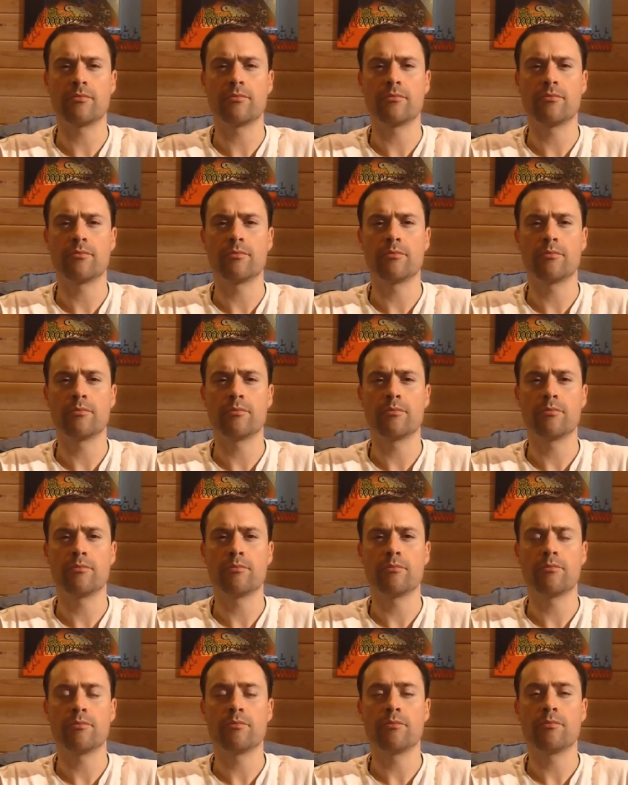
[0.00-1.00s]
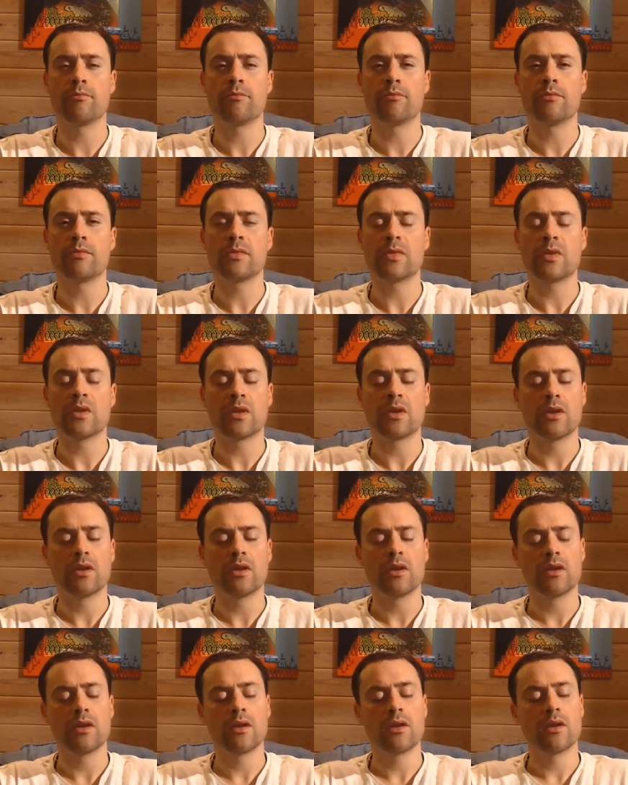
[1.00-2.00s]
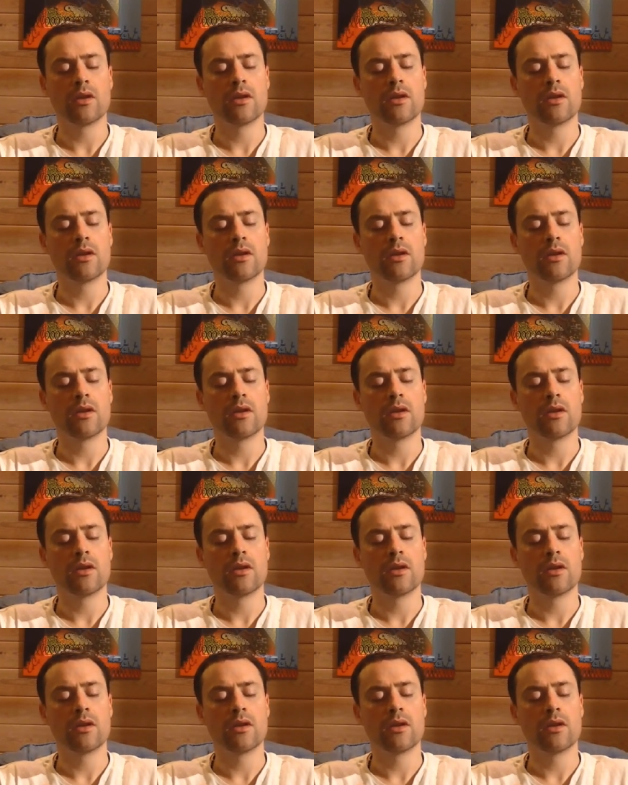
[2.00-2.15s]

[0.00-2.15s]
No one is speaking in this clip.